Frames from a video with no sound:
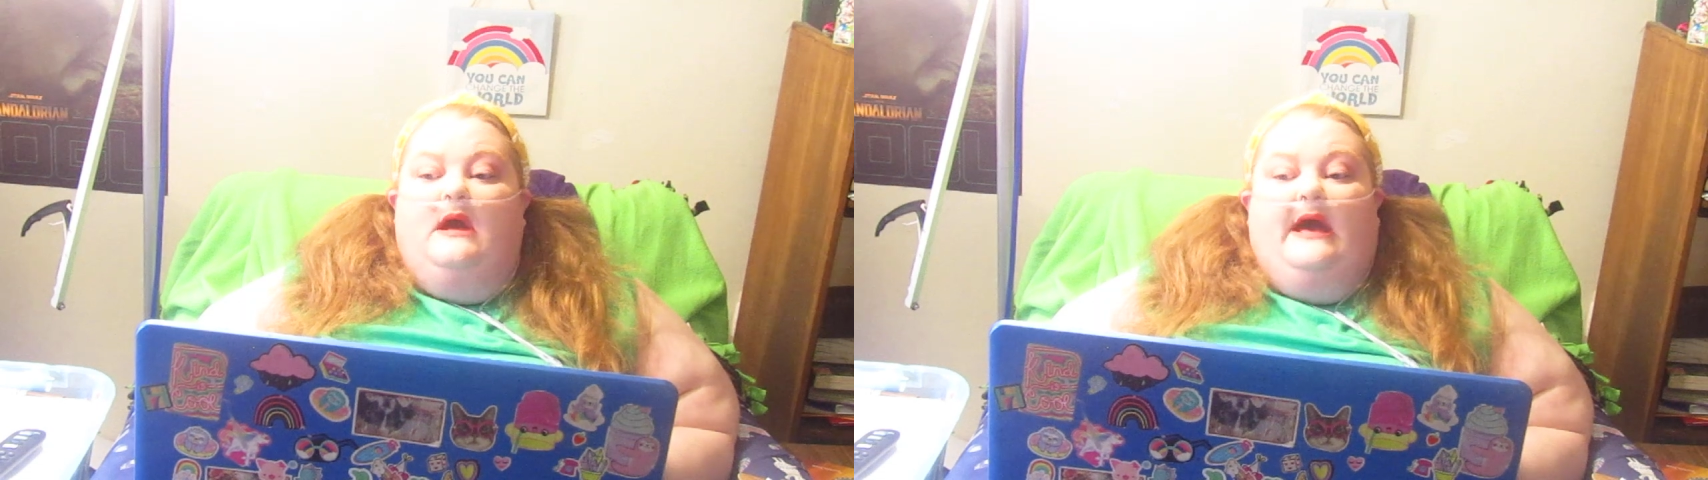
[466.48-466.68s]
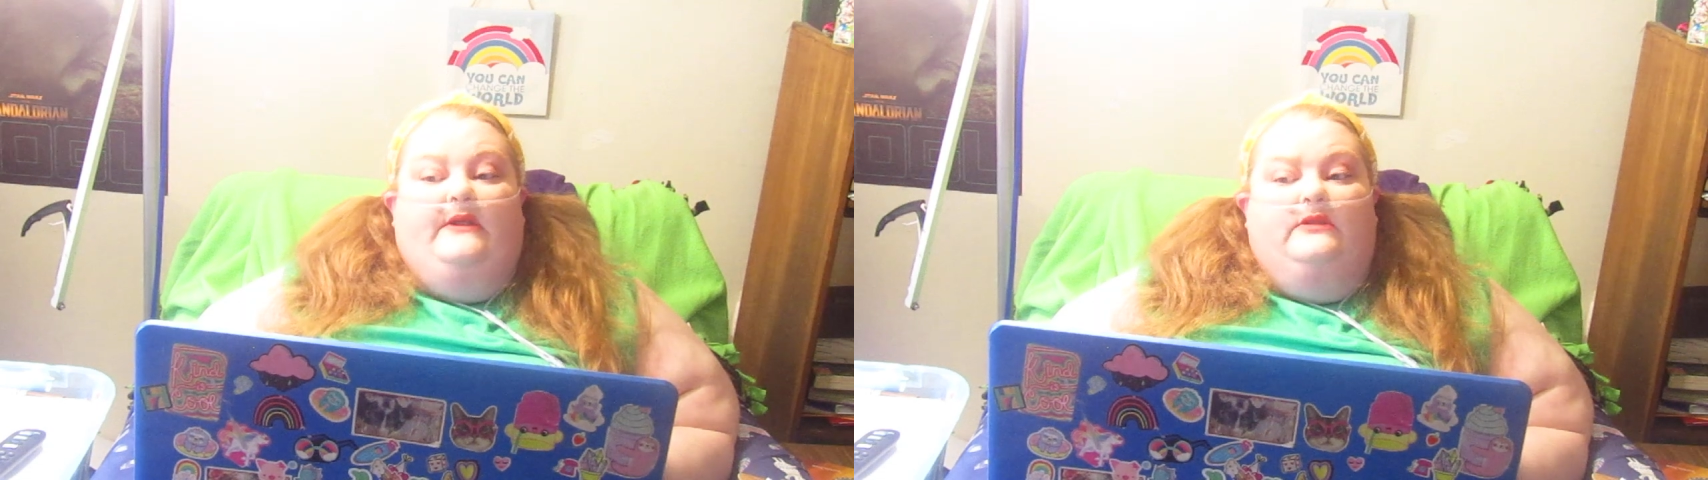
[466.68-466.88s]

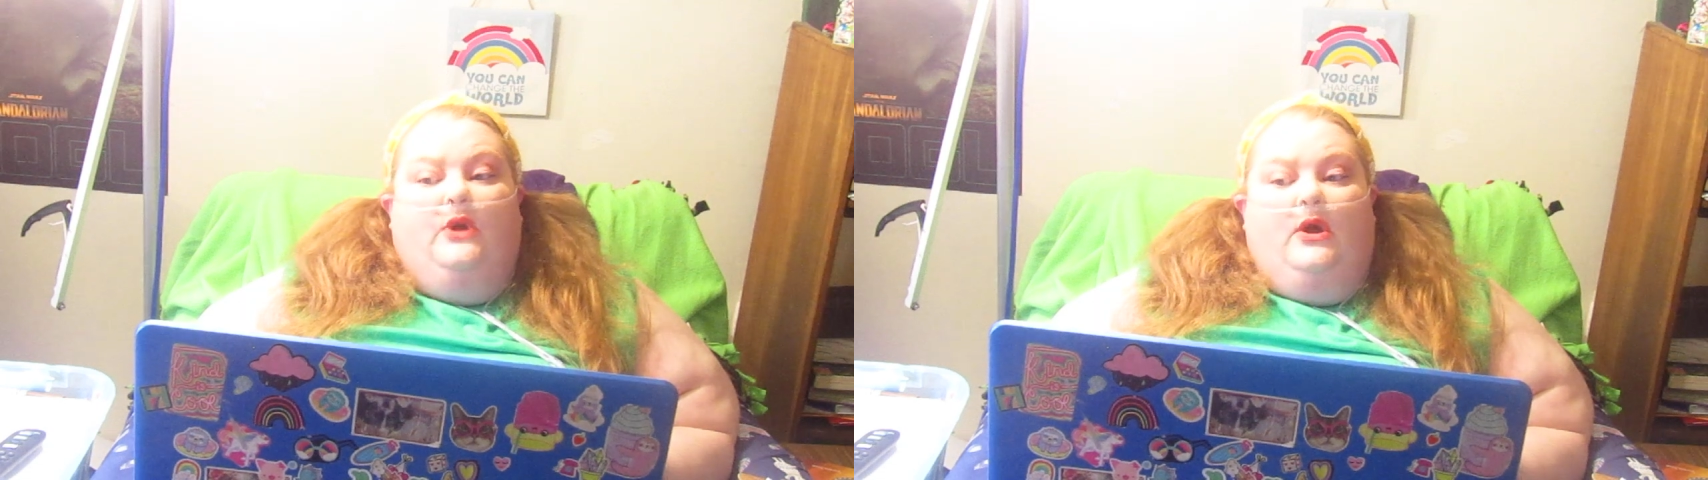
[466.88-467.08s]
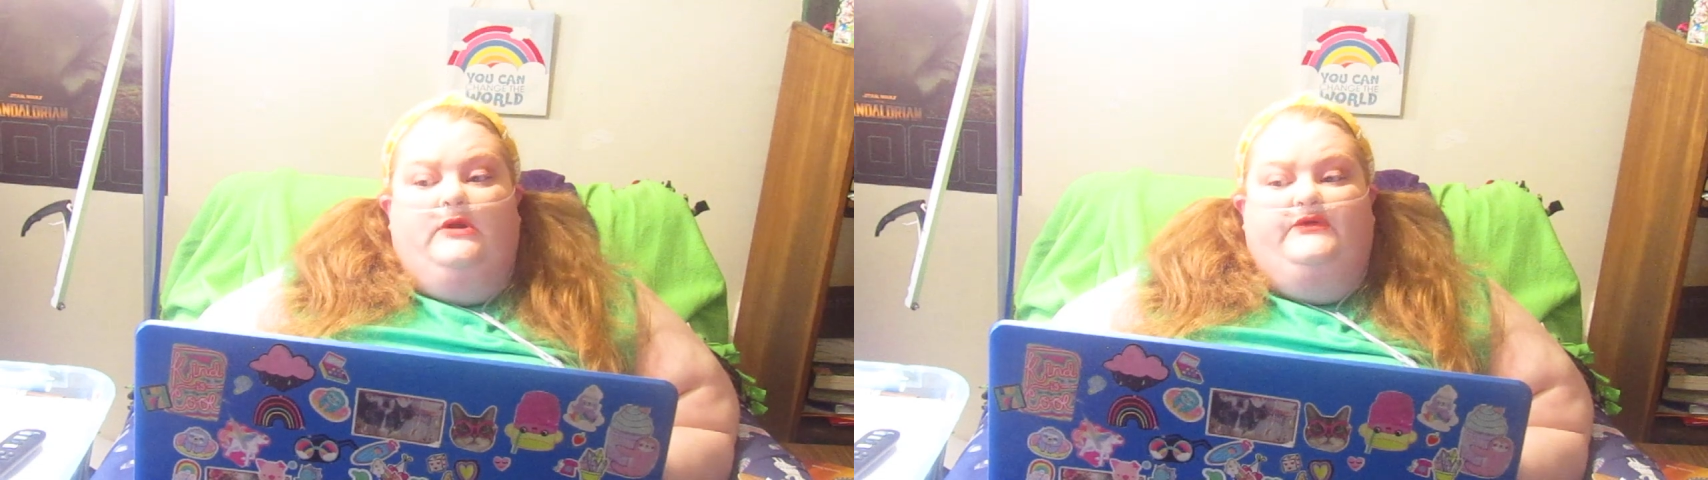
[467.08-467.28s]
and a
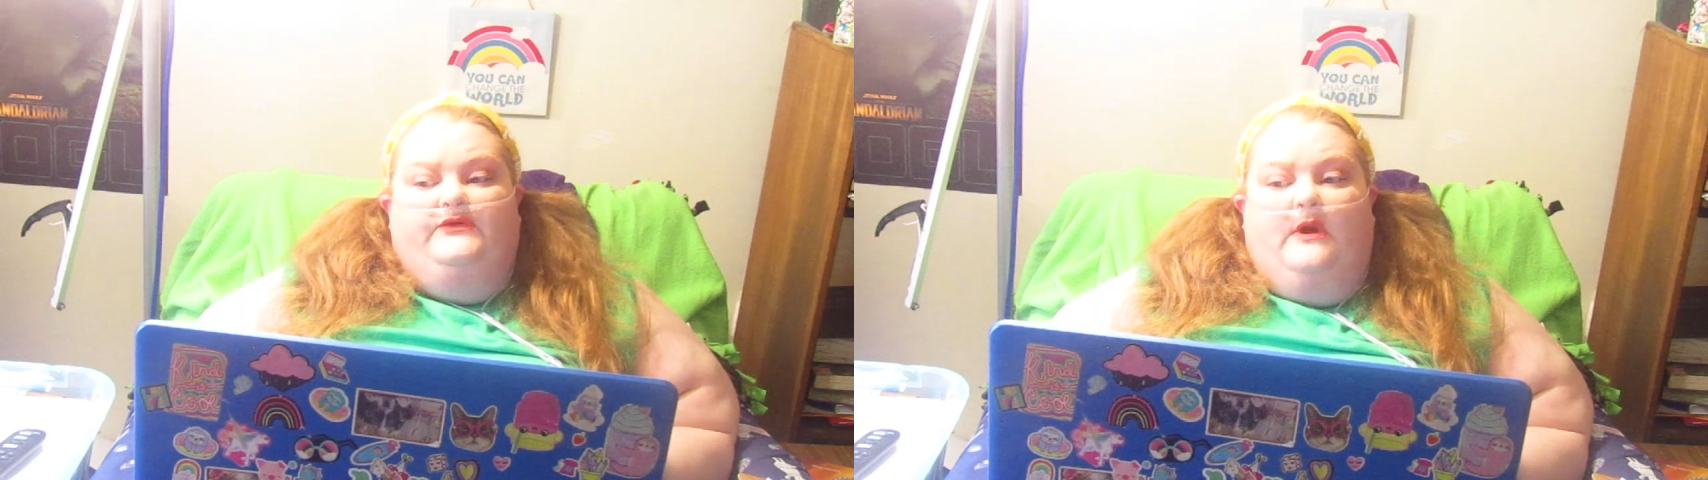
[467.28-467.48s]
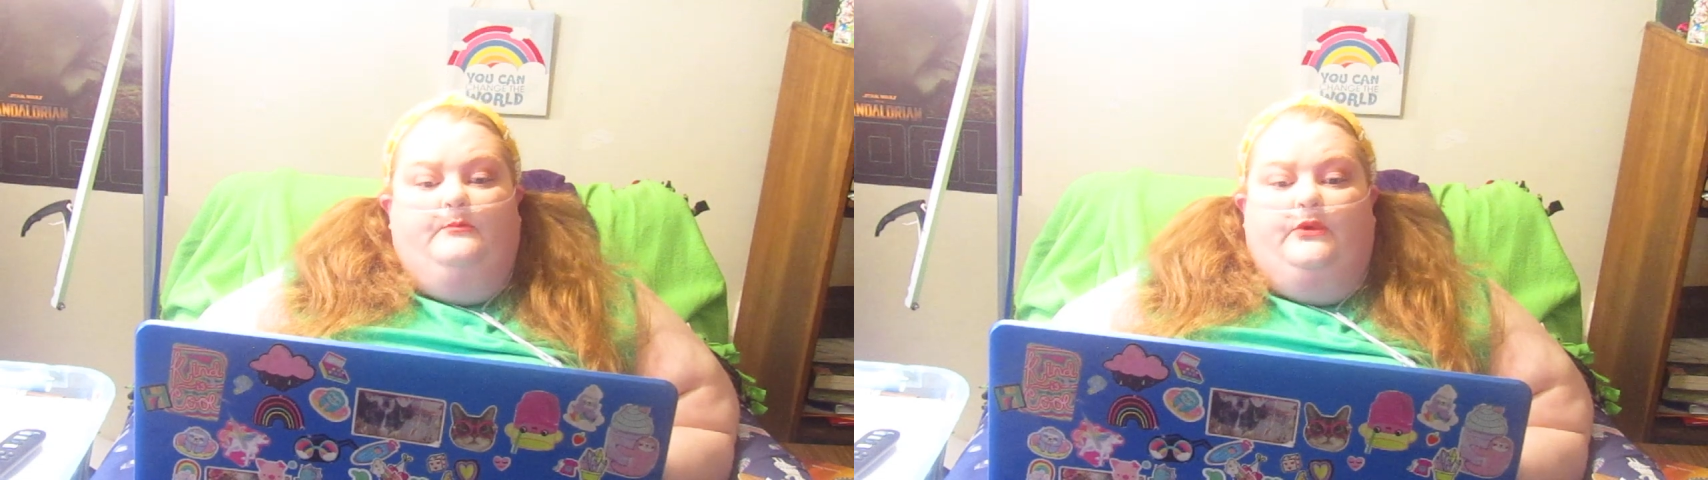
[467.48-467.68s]
large
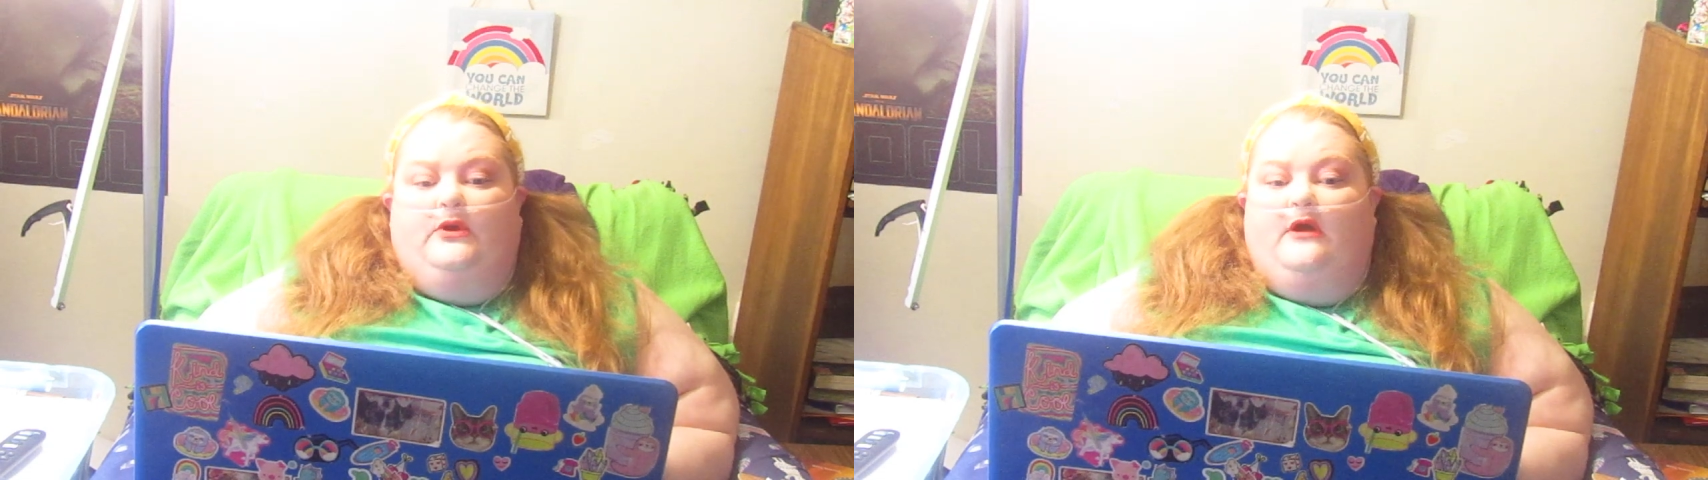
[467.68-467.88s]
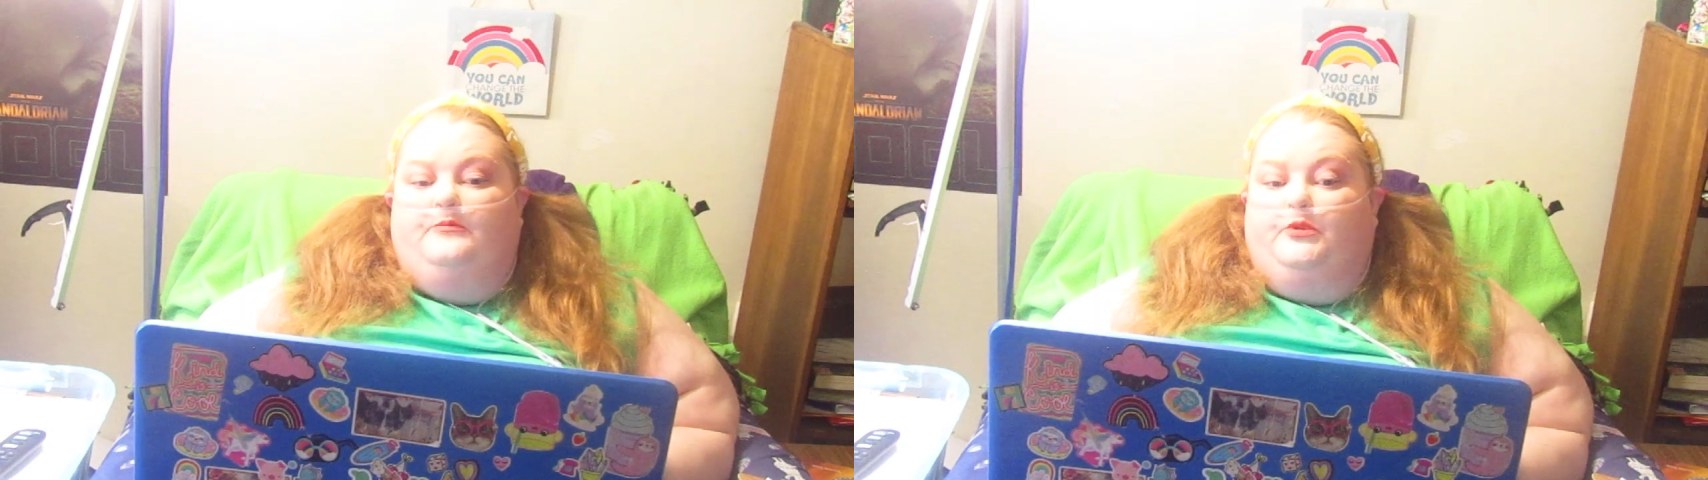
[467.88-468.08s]
number of